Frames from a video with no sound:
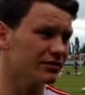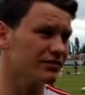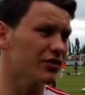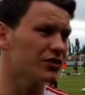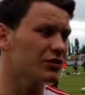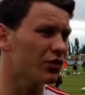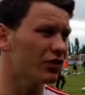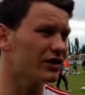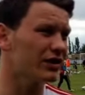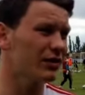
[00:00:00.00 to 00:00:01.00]
most
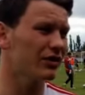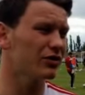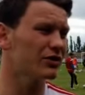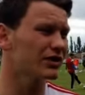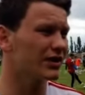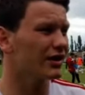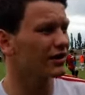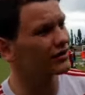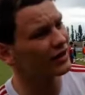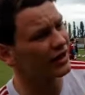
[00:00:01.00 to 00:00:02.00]
important, I met up with
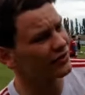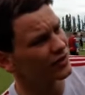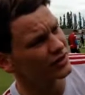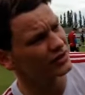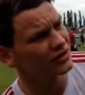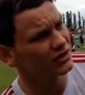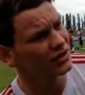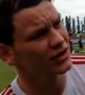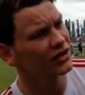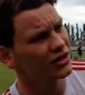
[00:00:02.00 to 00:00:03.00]
the gaffer,
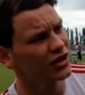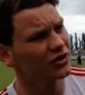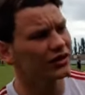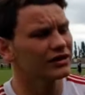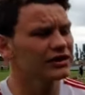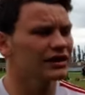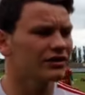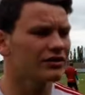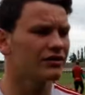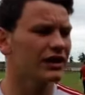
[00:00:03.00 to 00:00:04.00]
you know, at the end
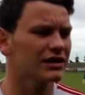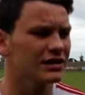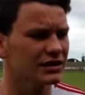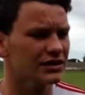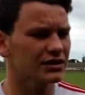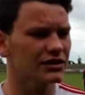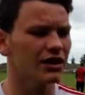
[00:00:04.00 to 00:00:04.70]
of last season.